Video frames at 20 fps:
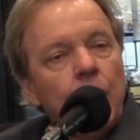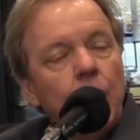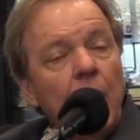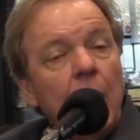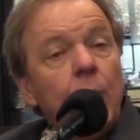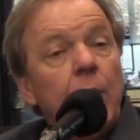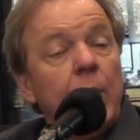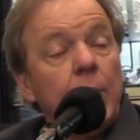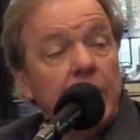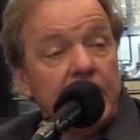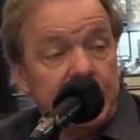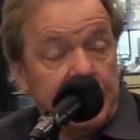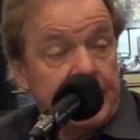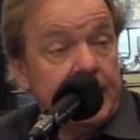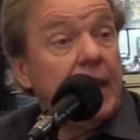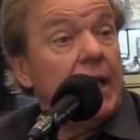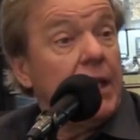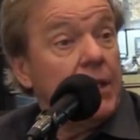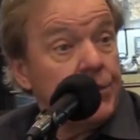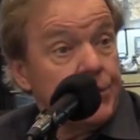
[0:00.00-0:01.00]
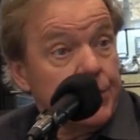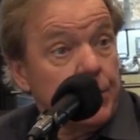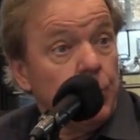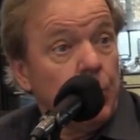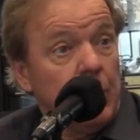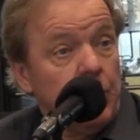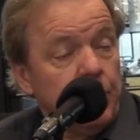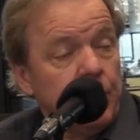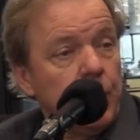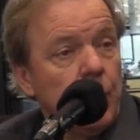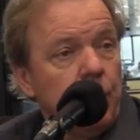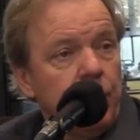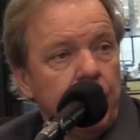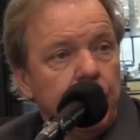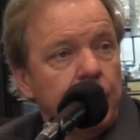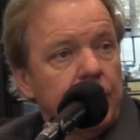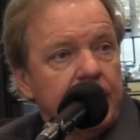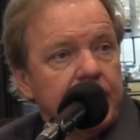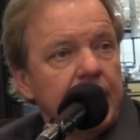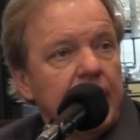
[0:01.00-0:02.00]
Well, we went to test. We went over
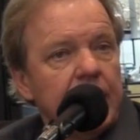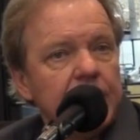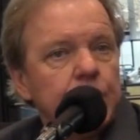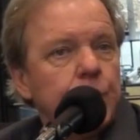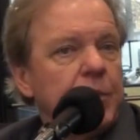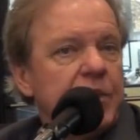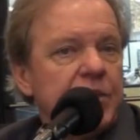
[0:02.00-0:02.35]
the test,